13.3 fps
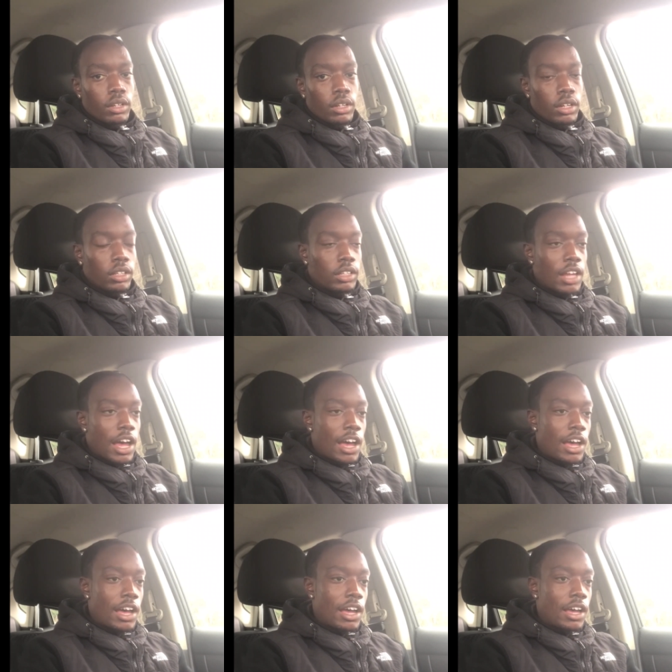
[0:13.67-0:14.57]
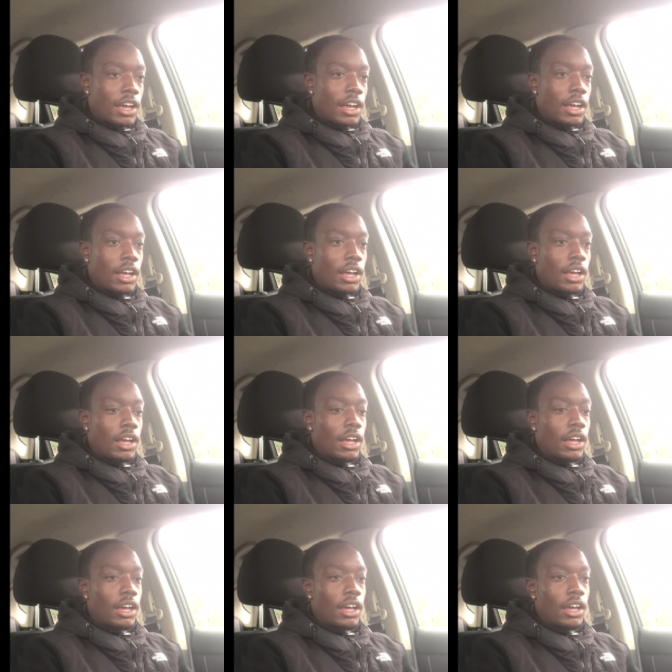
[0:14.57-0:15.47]
A
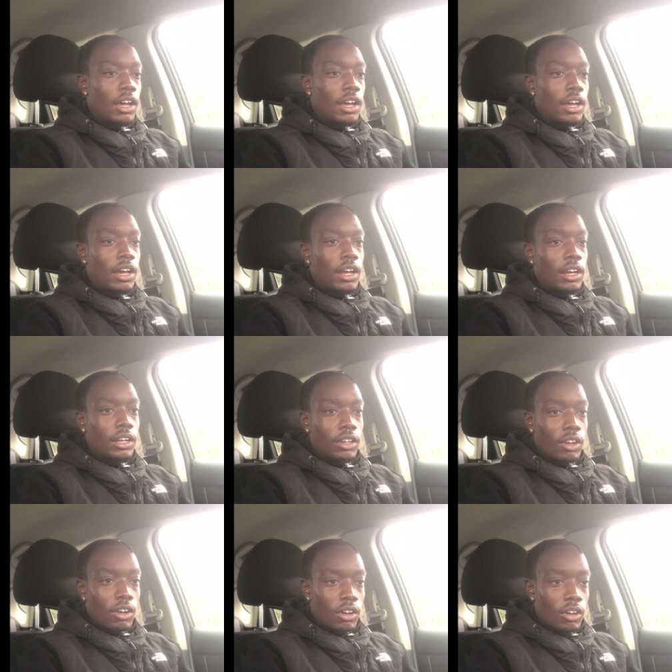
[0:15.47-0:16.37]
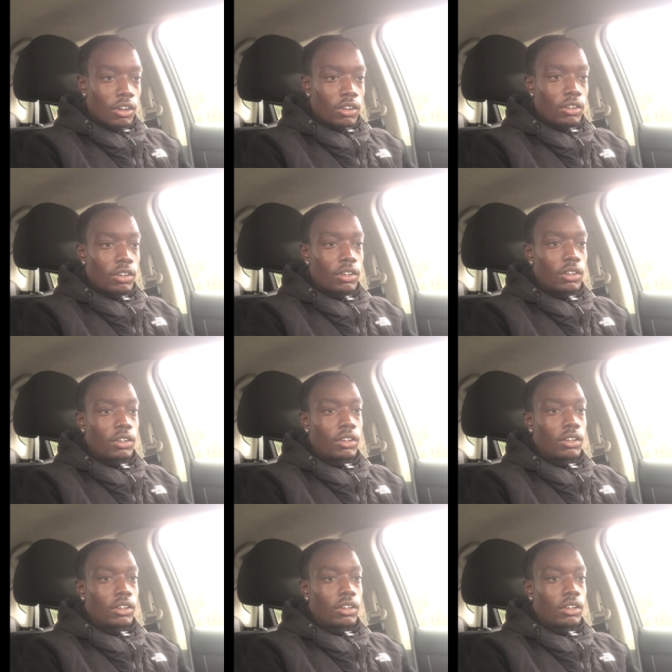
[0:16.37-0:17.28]
lot of y'all
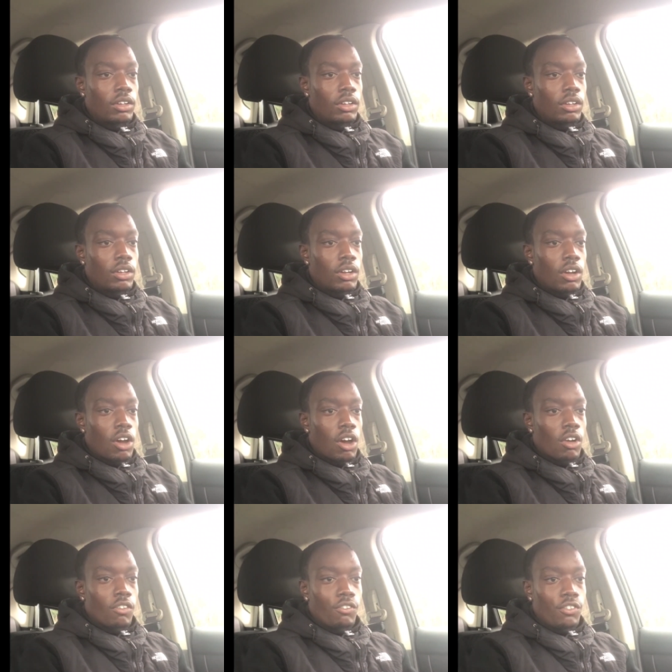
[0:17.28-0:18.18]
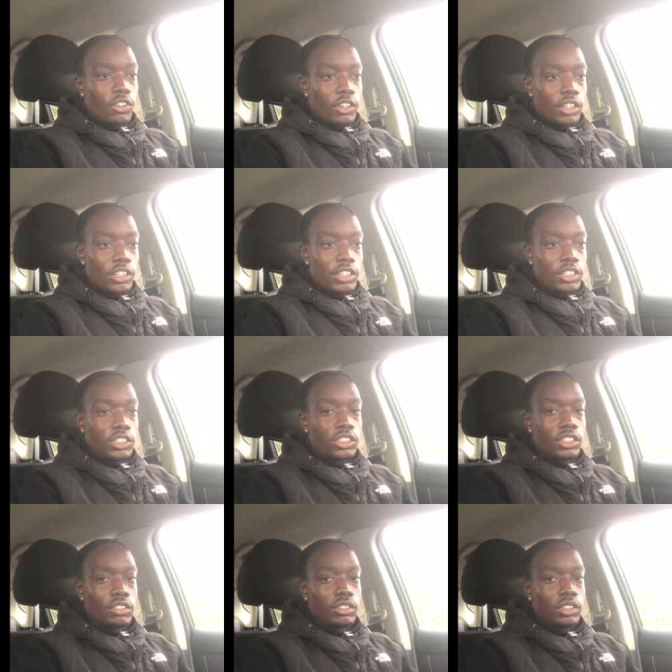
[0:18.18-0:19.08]
are feeling these
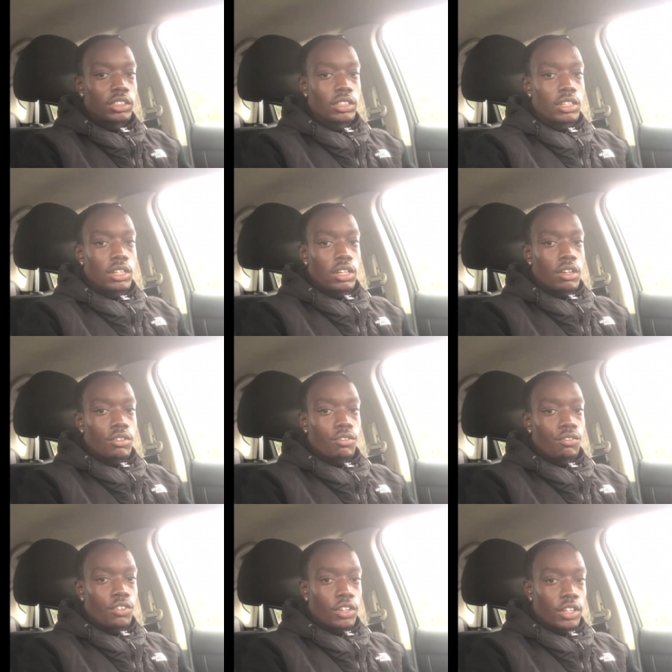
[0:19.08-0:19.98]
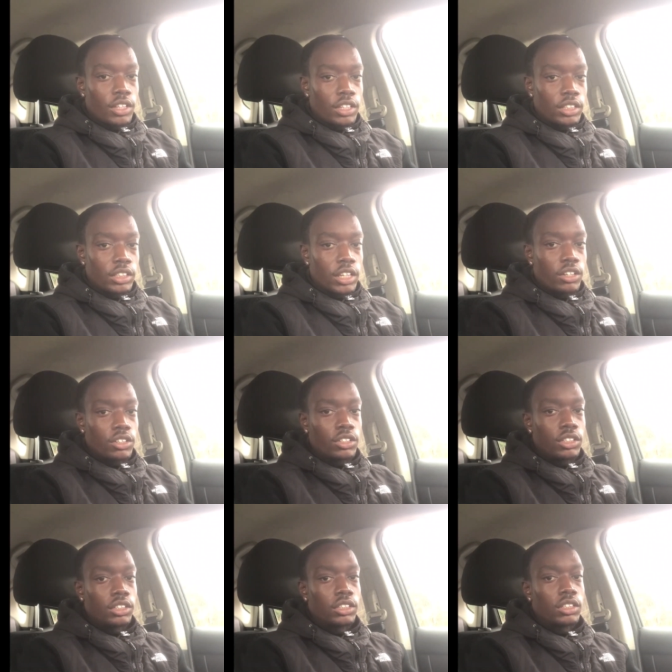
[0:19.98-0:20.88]
shifts, feeling these
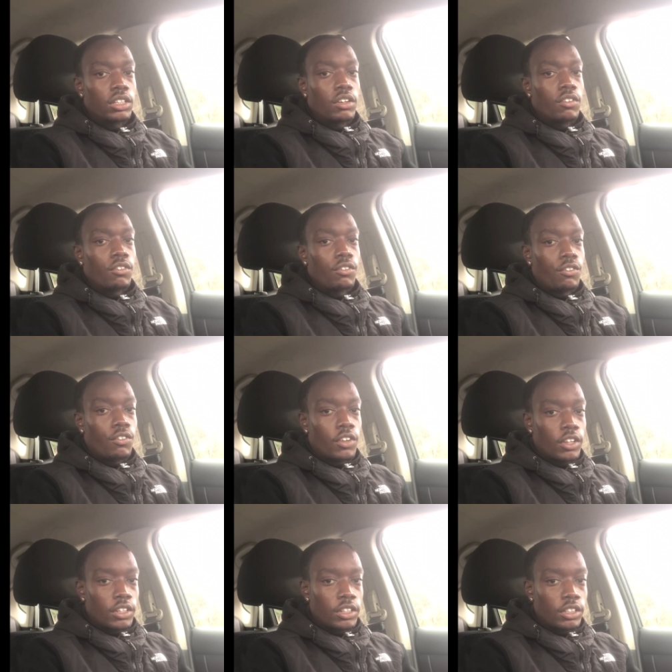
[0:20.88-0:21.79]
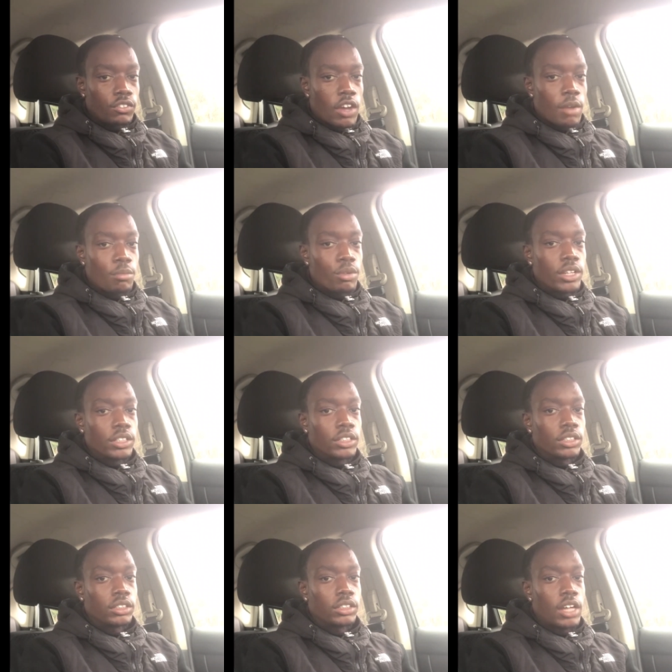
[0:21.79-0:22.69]
energies, feeling these
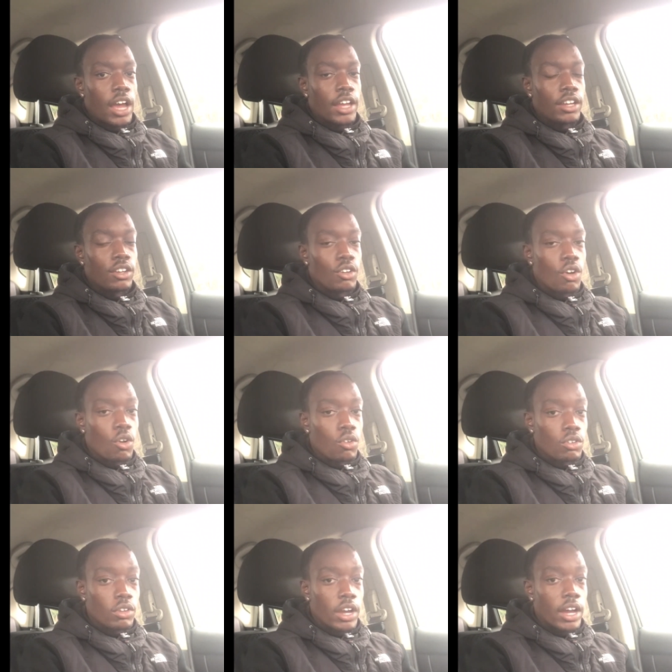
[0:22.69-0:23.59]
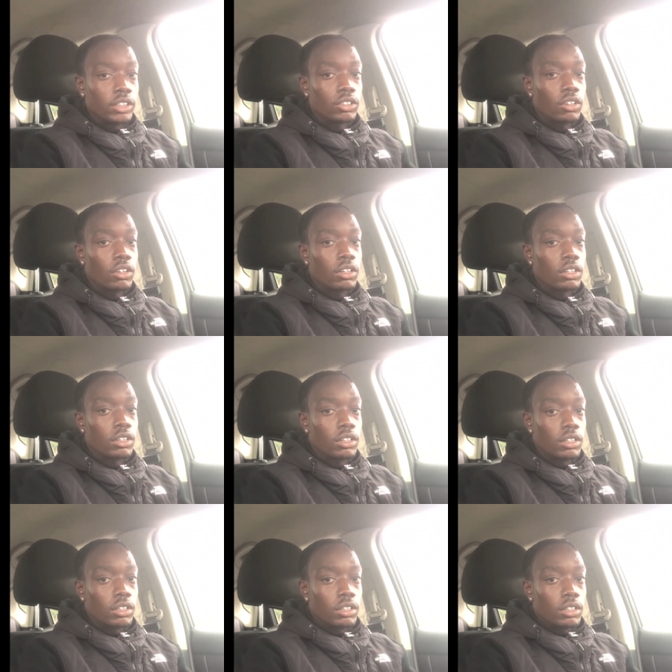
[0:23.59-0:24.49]
vibrations. I know you guys are.
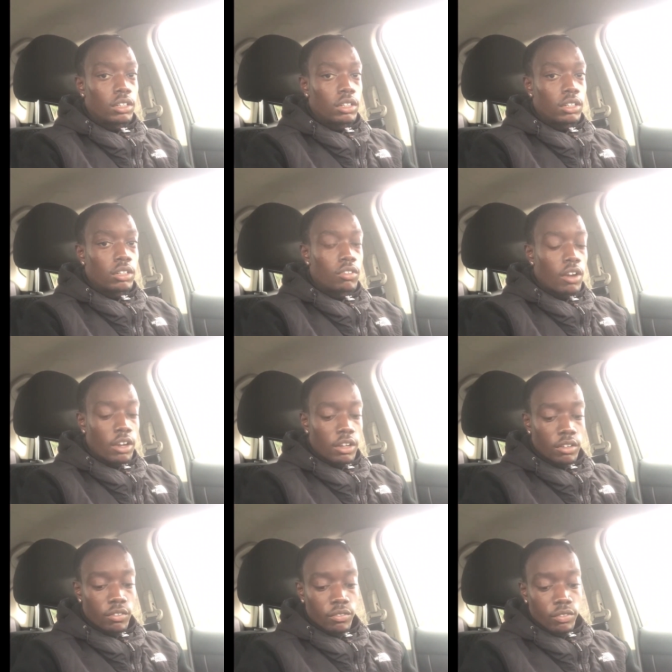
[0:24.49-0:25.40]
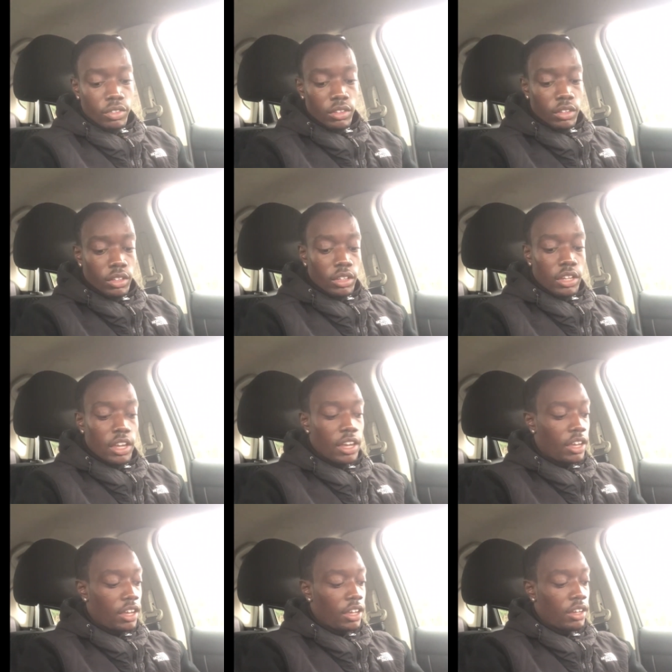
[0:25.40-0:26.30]
Right?
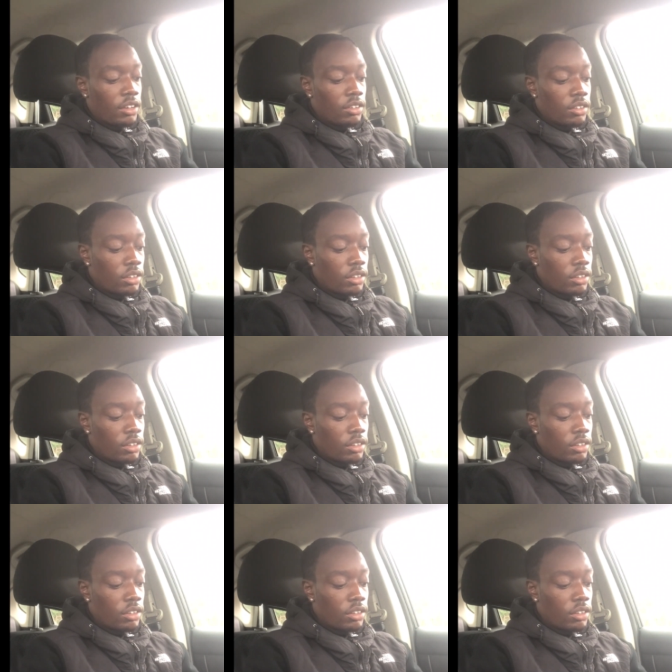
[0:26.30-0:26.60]
And